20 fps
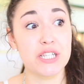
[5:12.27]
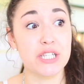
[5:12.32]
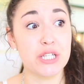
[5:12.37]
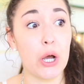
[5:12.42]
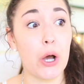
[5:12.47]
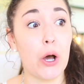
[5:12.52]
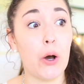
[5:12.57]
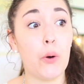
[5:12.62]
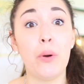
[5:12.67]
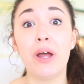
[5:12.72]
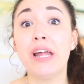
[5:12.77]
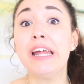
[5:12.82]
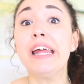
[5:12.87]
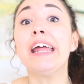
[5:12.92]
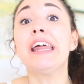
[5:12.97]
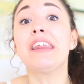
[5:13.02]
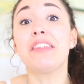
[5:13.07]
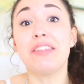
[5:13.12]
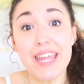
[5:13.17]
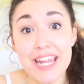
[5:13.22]
So
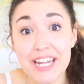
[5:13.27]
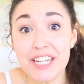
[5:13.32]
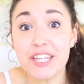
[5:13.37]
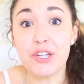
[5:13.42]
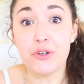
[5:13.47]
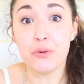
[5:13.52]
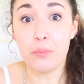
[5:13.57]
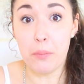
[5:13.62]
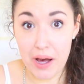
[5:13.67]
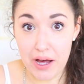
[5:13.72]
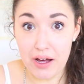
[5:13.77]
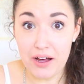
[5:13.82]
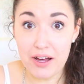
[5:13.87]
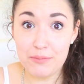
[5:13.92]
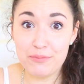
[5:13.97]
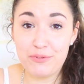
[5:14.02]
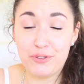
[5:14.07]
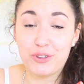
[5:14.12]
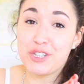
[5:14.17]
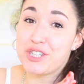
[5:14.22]
Thank you,
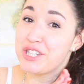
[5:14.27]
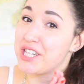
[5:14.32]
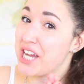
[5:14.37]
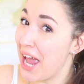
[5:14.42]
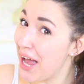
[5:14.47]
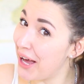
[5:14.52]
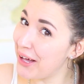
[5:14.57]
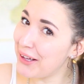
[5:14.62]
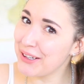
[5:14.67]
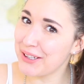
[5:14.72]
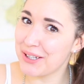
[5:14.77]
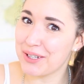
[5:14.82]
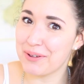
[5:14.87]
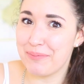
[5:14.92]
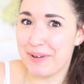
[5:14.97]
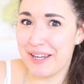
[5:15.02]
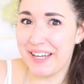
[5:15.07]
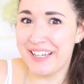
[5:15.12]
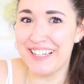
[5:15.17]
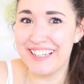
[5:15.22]
Mom, for
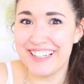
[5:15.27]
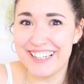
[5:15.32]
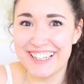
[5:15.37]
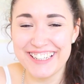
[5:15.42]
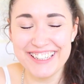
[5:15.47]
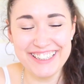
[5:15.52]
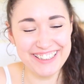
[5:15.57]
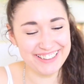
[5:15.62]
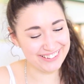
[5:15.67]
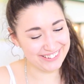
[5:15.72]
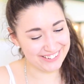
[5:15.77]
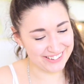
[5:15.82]
telling me.